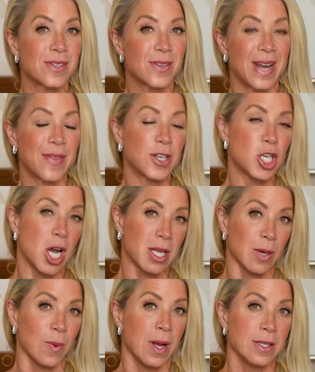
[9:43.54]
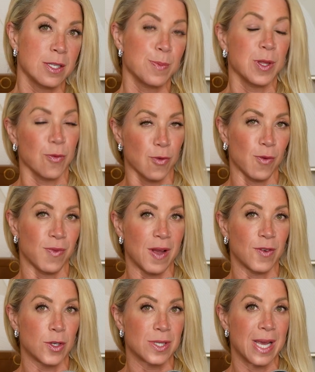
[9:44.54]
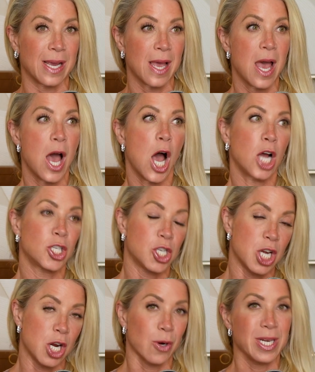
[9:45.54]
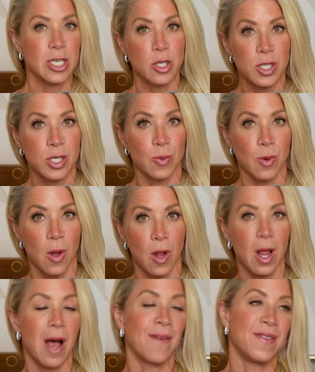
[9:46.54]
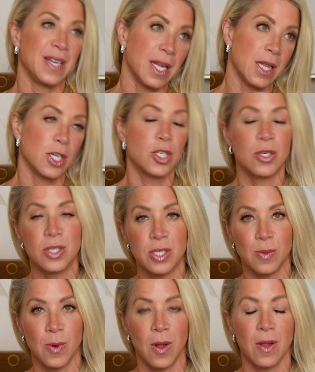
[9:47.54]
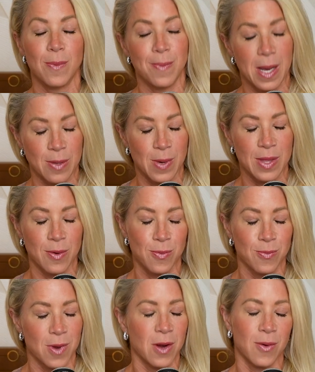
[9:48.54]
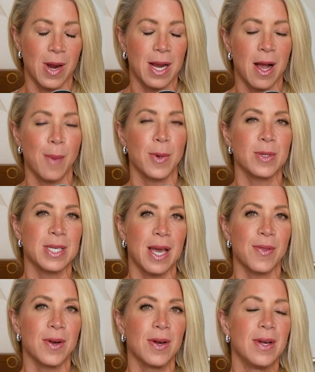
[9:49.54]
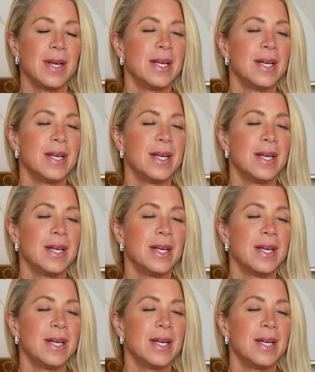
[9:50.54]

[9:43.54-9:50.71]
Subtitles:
So not the chocolate ones, but the fruit flavors, like a cherry Tootsie Roll, a vanilla Tootsie Roll. By the way, they're a great combo together.